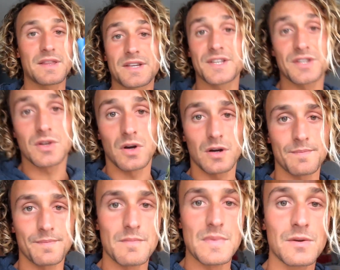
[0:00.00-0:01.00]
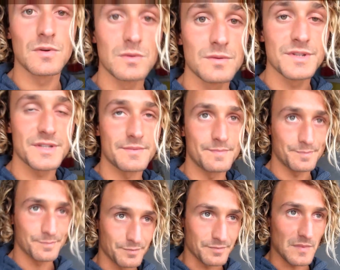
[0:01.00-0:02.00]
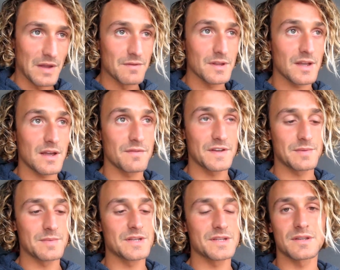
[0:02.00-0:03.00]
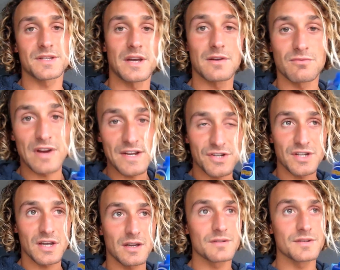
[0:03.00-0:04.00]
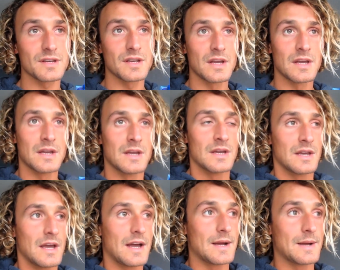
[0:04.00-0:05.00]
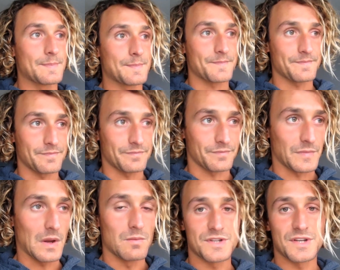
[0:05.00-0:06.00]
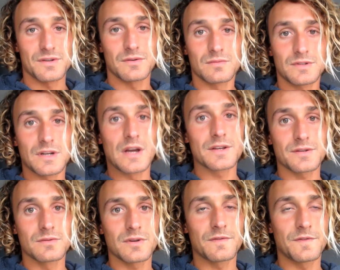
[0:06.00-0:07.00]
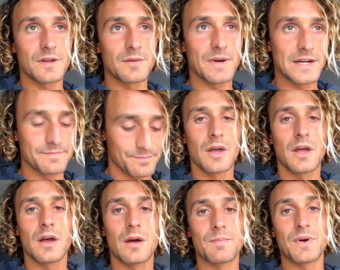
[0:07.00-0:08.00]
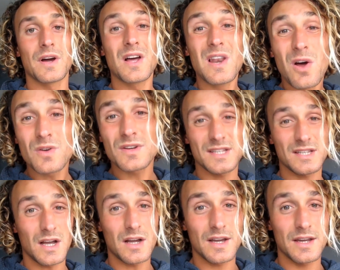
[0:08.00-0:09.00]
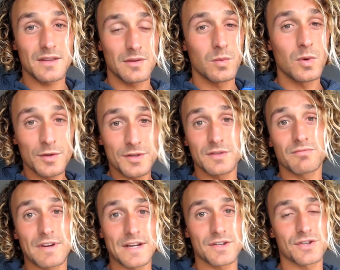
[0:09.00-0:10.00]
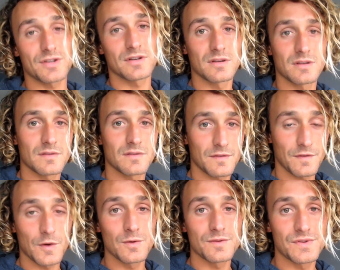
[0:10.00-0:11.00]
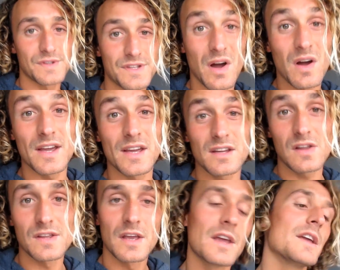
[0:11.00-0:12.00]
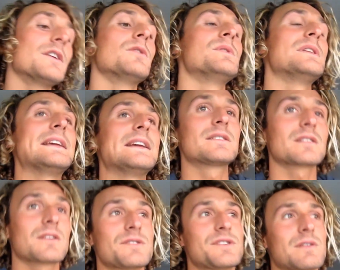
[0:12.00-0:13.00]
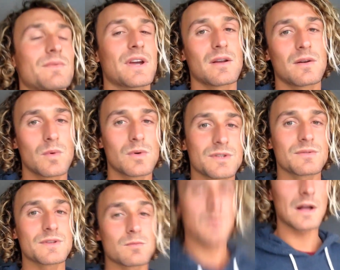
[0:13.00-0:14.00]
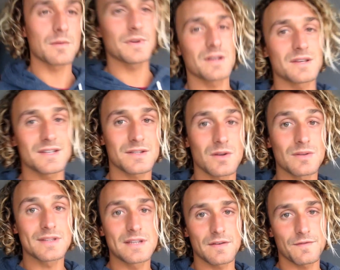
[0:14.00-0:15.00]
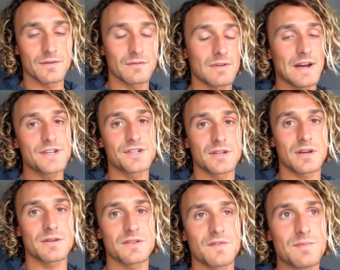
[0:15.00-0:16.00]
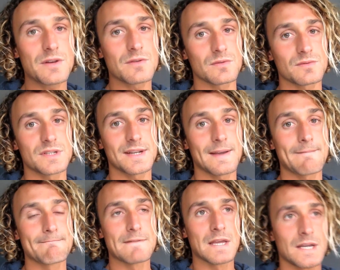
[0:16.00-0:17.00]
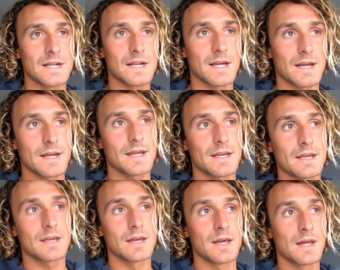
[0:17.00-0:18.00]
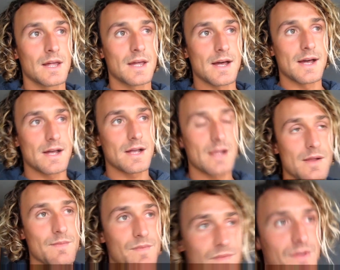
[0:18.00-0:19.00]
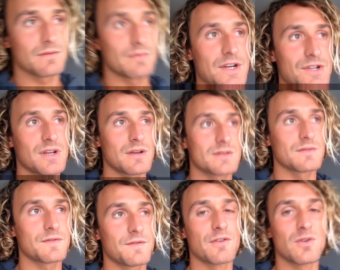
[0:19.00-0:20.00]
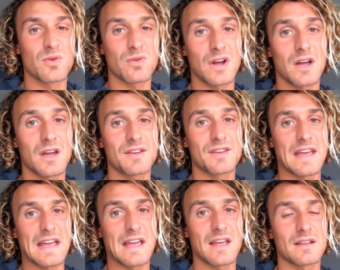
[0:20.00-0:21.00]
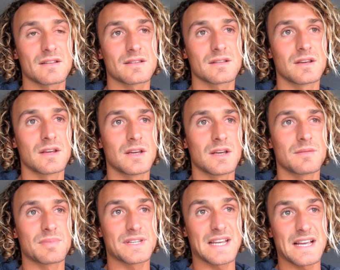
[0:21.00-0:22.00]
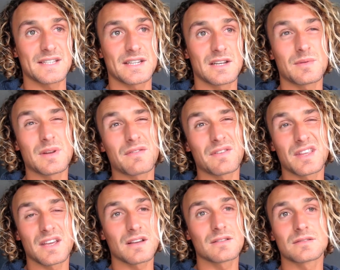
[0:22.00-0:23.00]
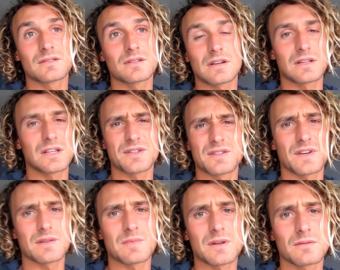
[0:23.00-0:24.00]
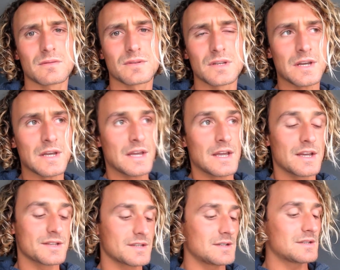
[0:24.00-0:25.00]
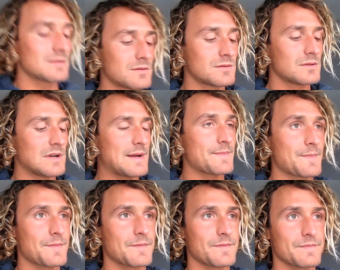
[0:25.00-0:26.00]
this has got minerals and uh, vitamins in certain ratios, um, which is all you know. It's all good for you, but but alongside the water-rich fruit diet, you need to consume regular water as well because it's got different ratios of minerals in it, like um, the ratios of fluoride and potassium and everything, and uh, loads of other minerals. It's it's all um,